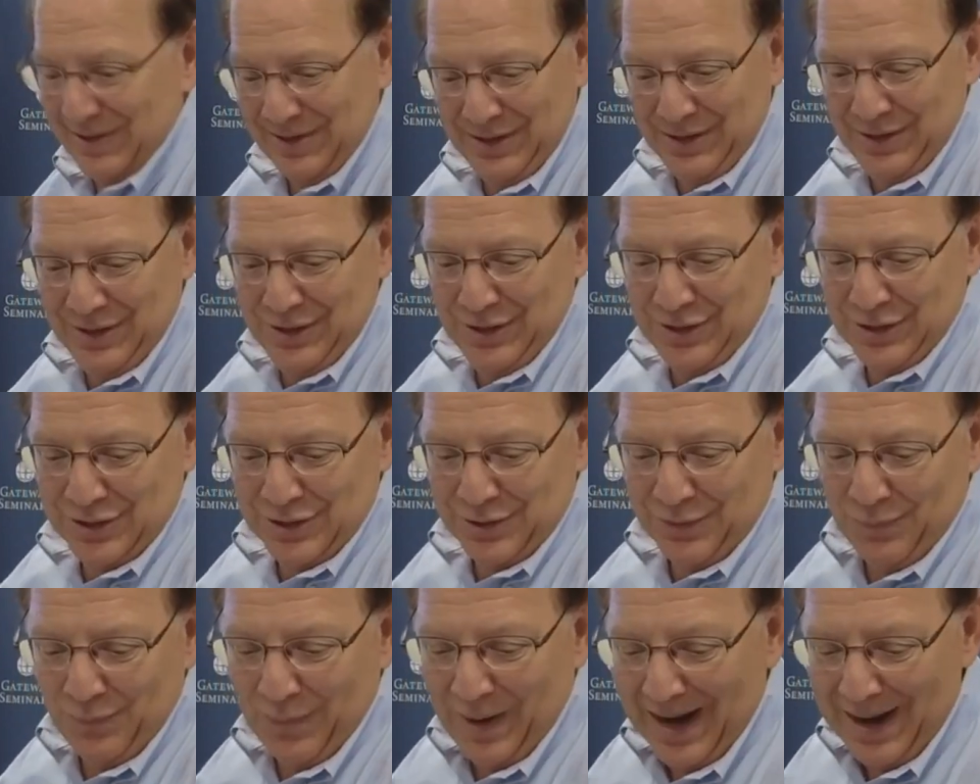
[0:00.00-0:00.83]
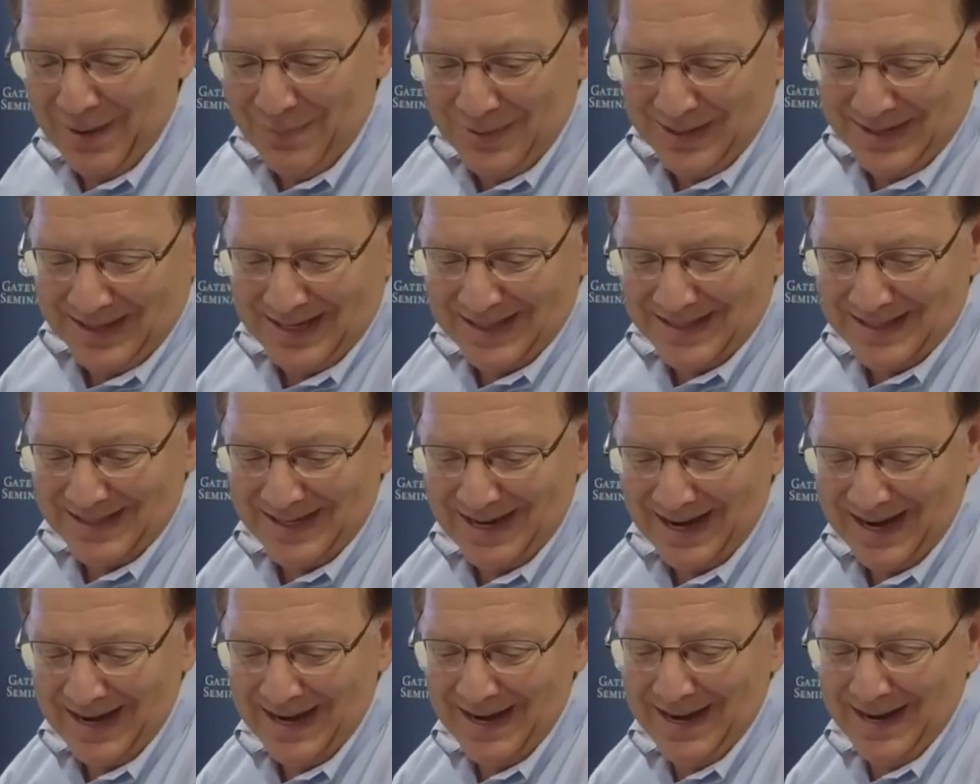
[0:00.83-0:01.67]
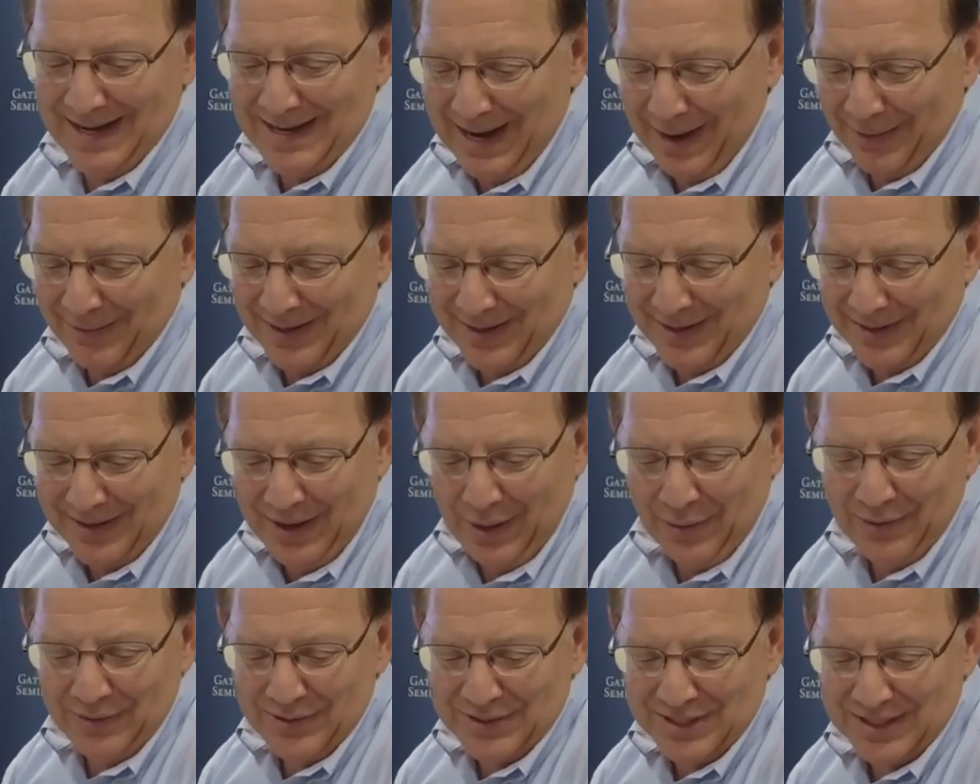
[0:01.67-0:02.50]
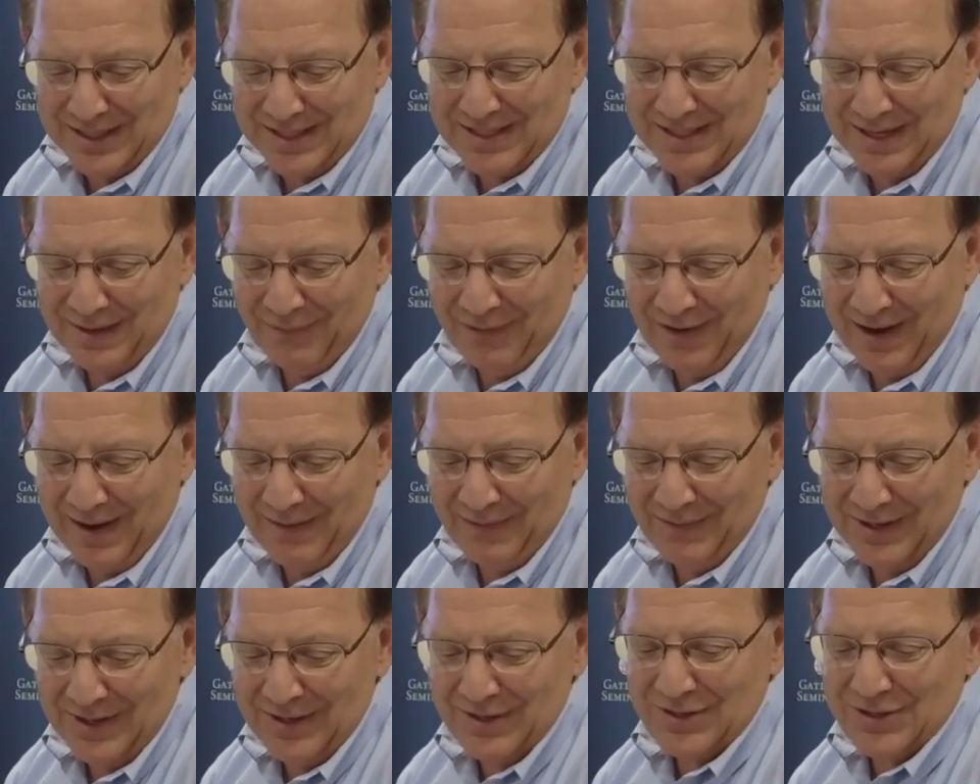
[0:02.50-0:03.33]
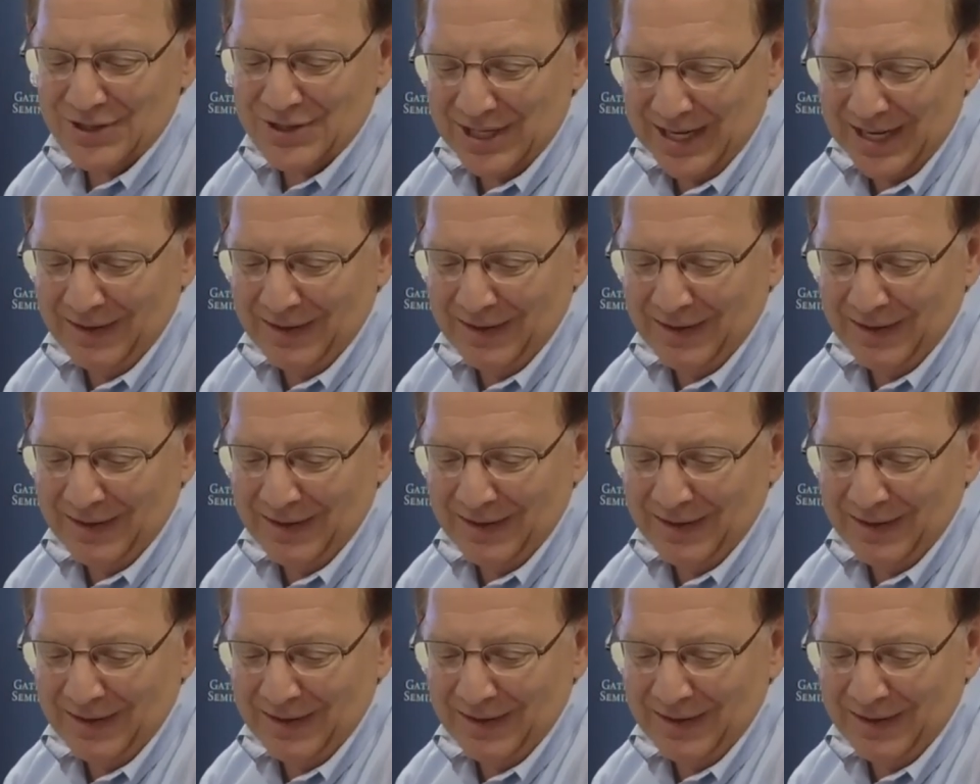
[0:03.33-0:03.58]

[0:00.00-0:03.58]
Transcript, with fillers: Right. So why would they say, now in another 65 years,